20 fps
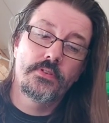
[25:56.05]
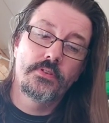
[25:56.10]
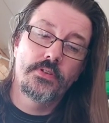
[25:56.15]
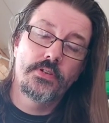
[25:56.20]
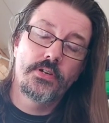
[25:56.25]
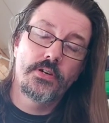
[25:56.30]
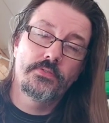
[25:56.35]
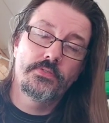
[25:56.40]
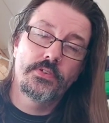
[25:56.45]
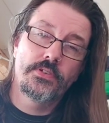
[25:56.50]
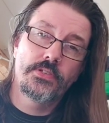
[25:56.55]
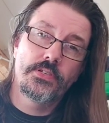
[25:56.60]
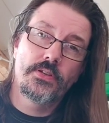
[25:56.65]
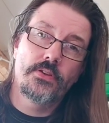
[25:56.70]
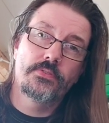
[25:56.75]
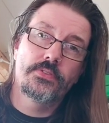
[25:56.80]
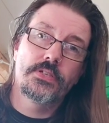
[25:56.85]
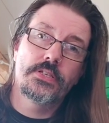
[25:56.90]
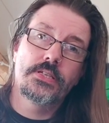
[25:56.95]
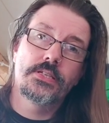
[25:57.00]
Look after
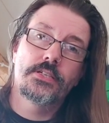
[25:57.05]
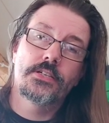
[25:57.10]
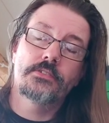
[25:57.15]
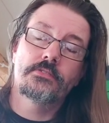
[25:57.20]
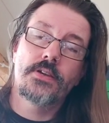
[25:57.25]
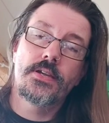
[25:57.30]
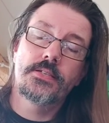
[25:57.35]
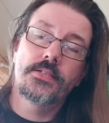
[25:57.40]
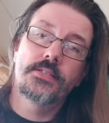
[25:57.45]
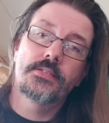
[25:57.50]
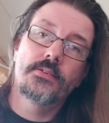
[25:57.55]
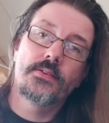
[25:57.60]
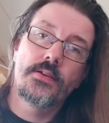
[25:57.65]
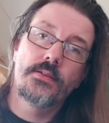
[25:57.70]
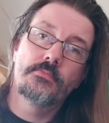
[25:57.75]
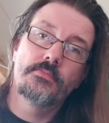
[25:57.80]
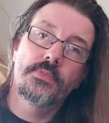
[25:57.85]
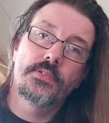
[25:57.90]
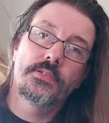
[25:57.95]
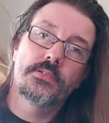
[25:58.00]
yourselves in these crazy
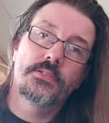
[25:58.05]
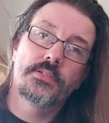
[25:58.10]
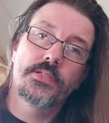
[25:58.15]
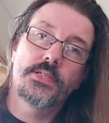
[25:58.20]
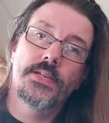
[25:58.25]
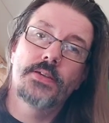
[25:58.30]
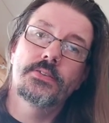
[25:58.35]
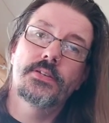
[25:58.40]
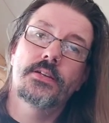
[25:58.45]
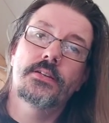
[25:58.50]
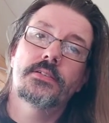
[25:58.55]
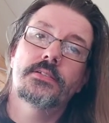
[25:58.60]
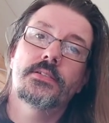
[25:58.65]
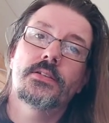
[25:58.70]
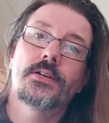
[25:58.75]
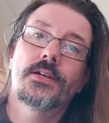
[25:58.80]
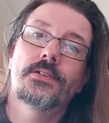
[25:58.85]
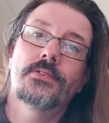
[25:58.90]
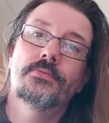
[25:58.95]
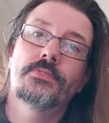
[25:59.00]
times, and see you on the other
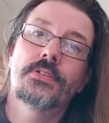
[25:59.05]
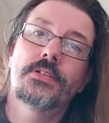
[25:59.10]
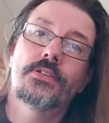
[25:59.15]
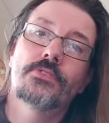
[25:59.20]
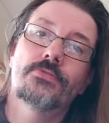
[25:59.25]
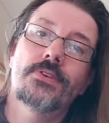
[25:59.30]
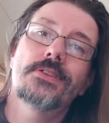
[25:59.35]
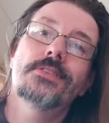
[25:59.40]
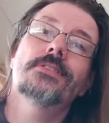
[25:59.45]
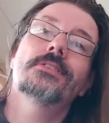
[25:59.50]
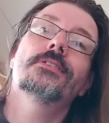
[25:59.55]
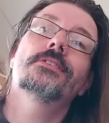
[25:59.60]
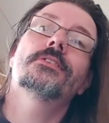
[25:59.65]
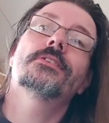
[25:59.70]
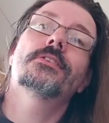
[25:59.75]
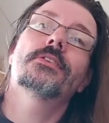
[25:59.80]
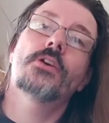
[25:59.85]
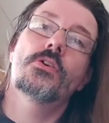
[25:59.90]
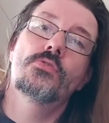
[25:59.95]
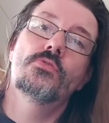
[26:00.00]
side of the great
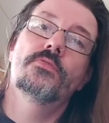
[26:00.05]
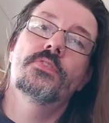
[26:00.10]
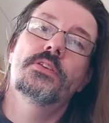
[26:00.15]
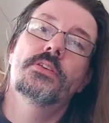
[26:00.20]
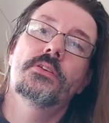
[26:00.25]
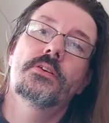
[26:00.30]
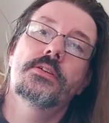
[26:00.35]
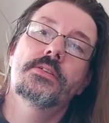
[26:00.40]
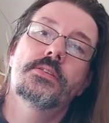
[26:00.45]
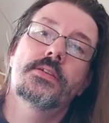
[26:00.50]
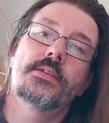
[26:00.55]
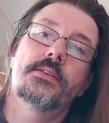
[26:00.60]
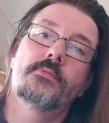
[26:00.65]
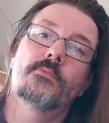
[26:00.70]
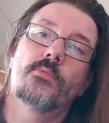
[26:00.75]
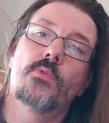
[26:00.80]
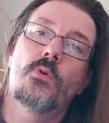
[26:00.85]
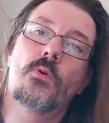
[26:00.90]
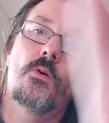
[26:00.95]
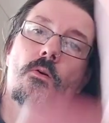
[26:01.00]
COVID-19
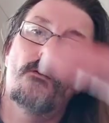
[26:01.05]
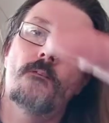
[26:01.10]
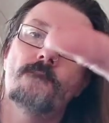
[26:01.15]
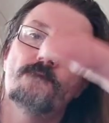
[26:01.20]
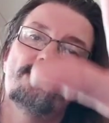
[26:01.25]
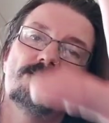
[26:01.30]
war.